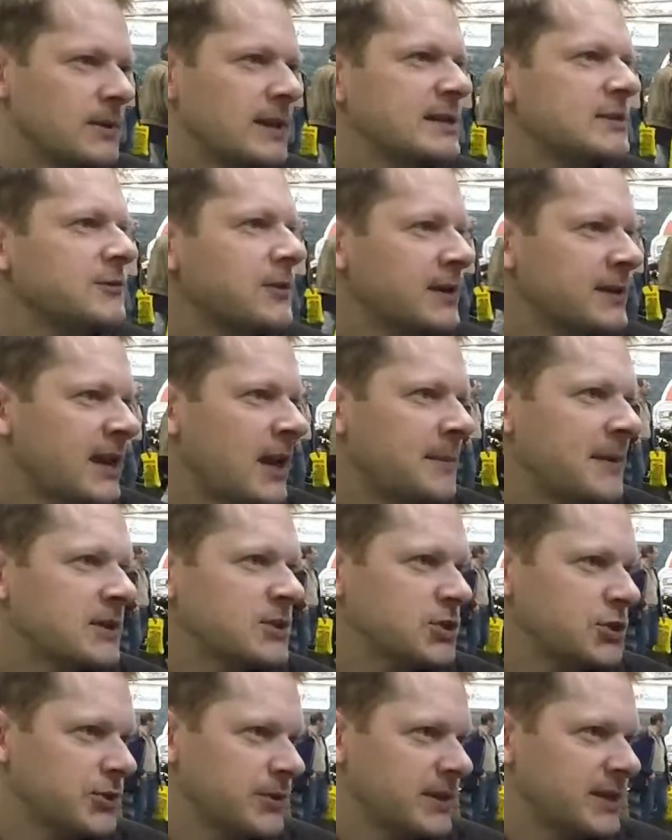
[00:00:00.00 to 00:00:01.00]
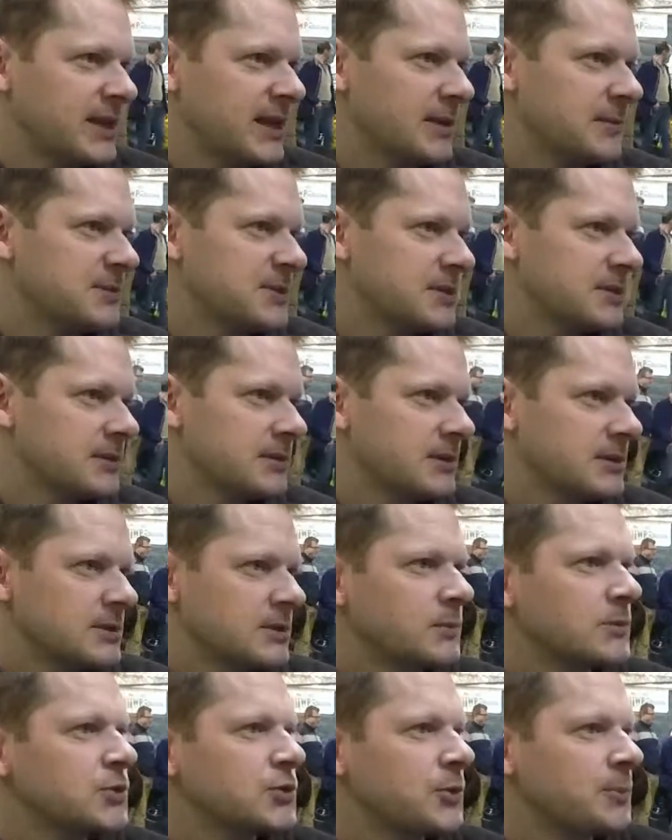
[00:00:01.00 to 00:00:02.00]
let's find out about Stuart Gibbs.
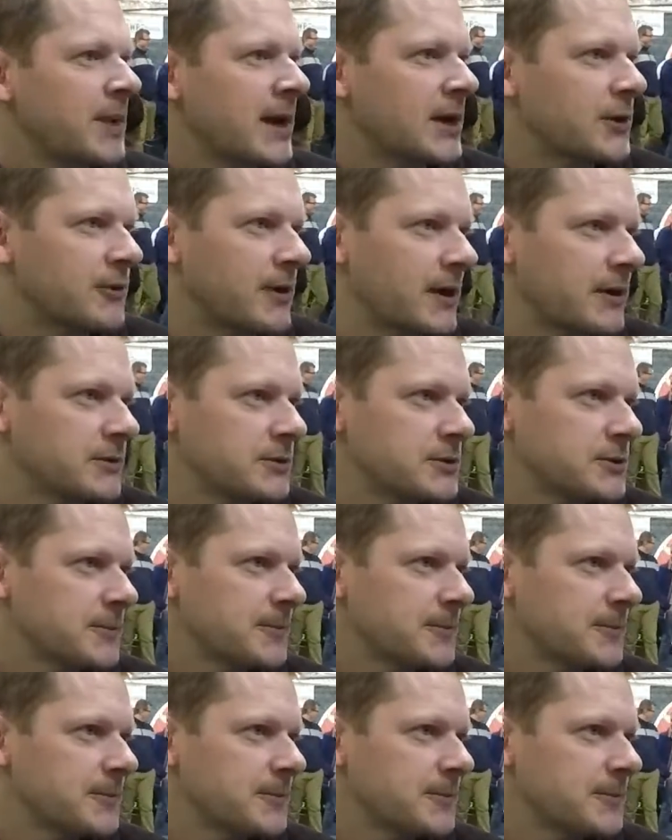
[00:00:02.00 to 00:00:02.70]
So what's your background?